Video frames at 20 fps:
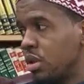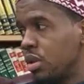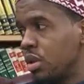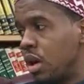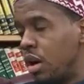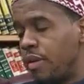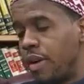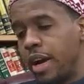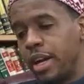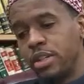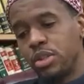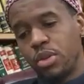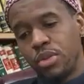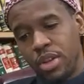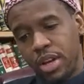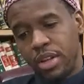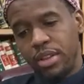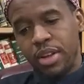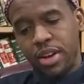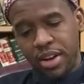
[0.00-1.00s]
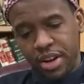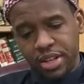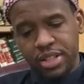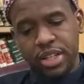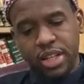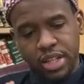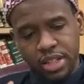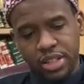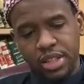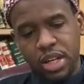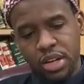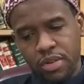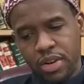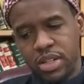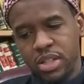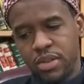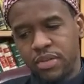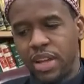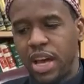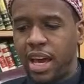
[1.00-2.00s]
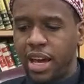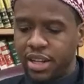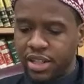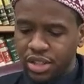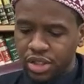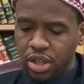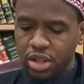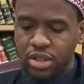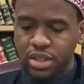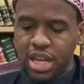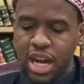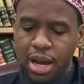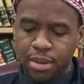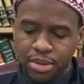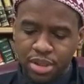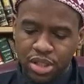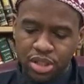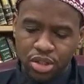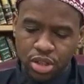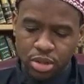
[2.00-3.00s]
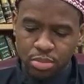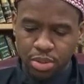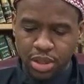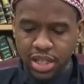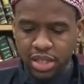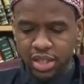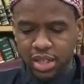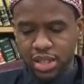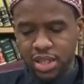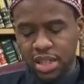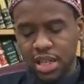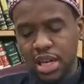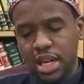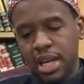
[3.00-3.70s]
All right, so there is a consideration of that in certain times and in certain places.